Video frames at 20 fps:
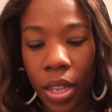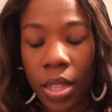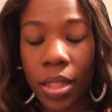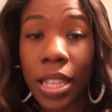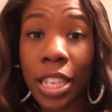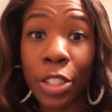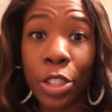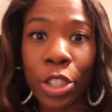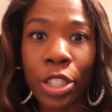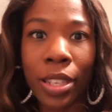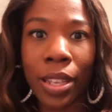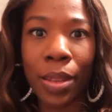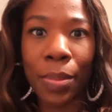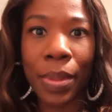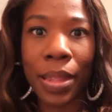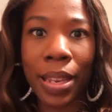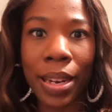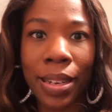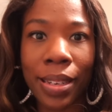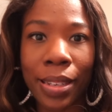that's just telling
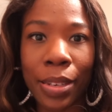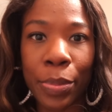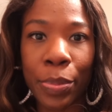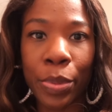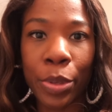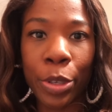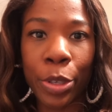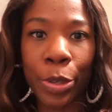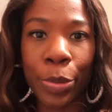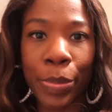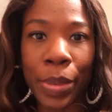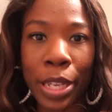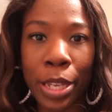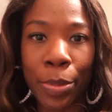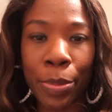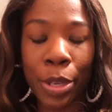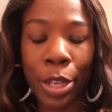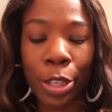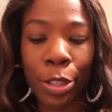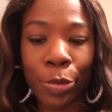me that I need to put
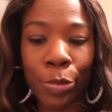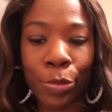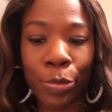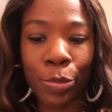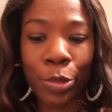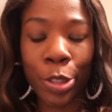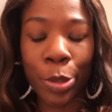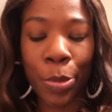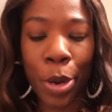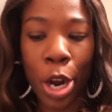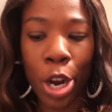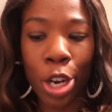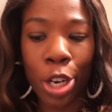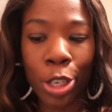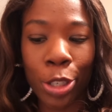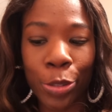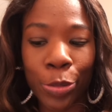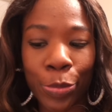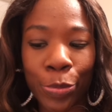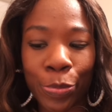makeup on tomorrow.